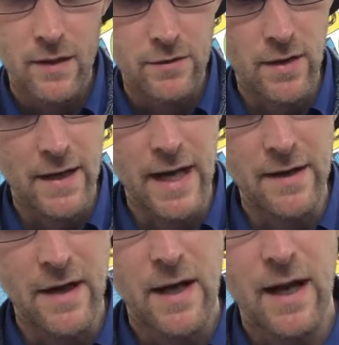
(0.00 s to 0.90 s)
Let's try that again.
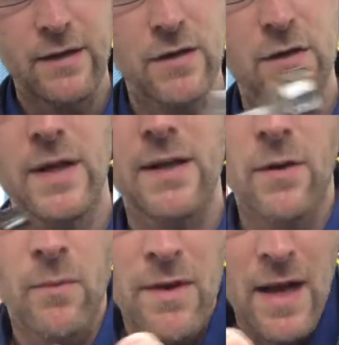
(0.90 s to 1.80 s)
And you should end
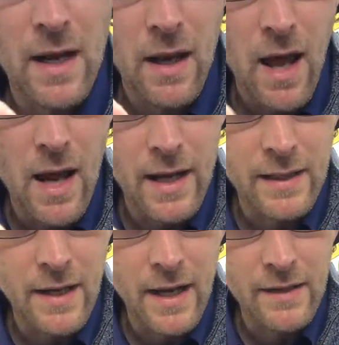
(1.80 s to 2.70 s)
up with a
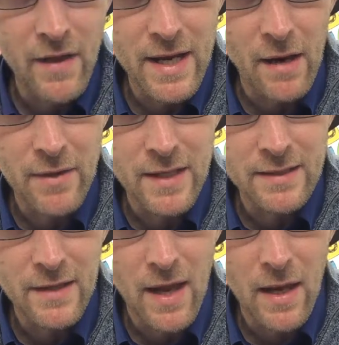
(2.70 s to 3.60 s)
line. There you go. You can
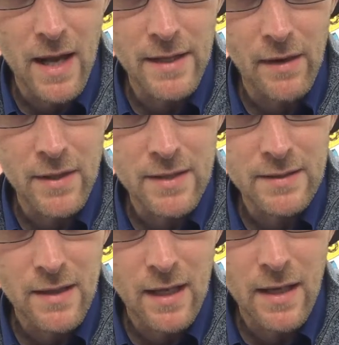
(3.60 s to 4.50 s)
see that line now. You can
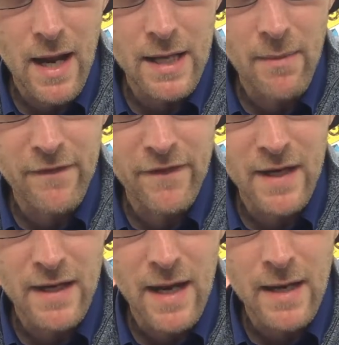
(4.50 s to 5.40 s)
see that line in my
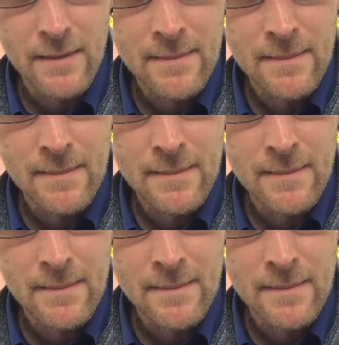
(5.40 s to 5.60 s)
finger, yeah?